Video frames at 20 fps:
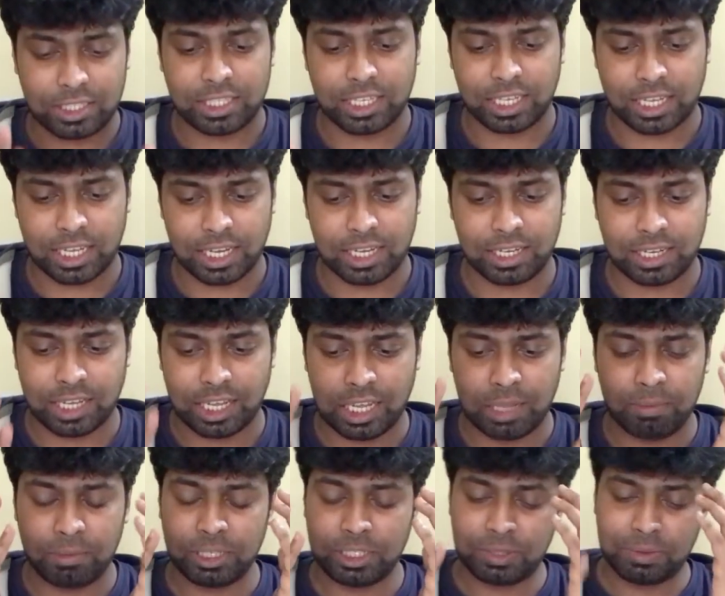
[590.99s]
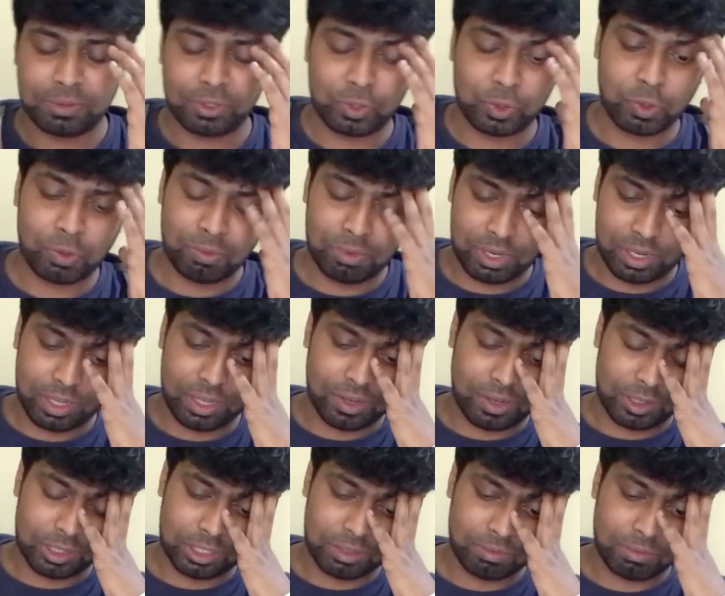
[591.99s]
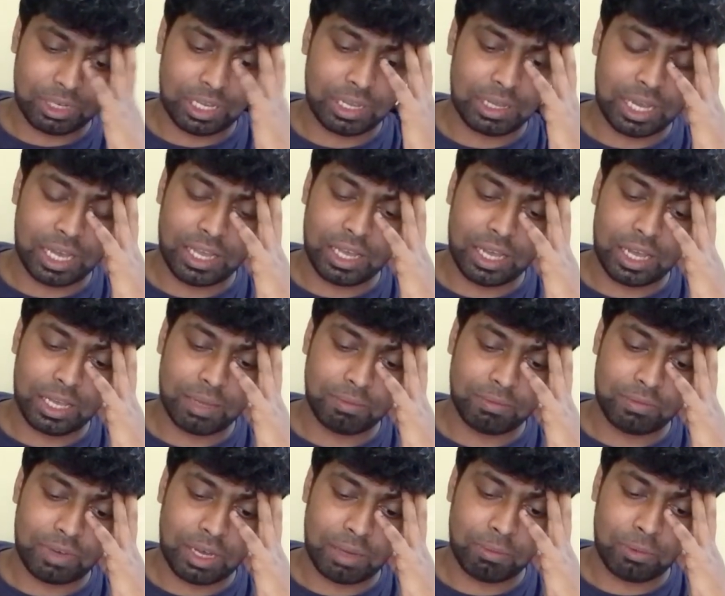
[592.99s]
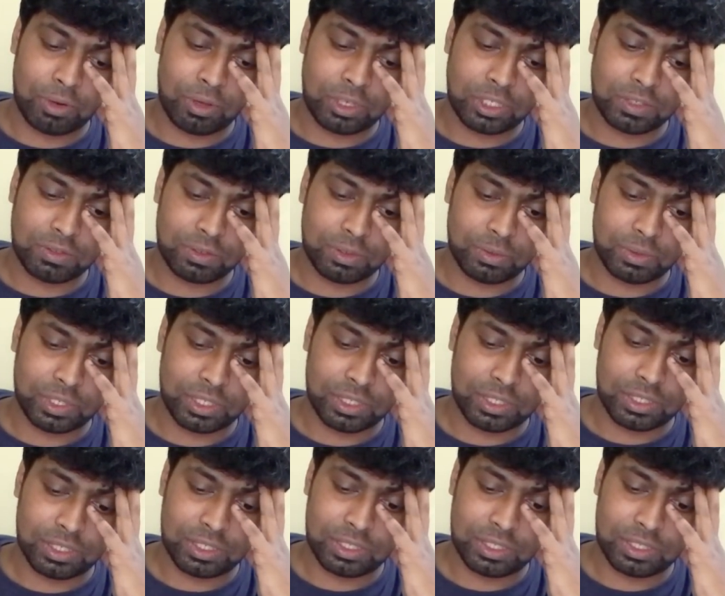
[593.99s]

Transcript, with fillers: second time, it's so bloody awesome. I, I, I'm, I'm lost for words.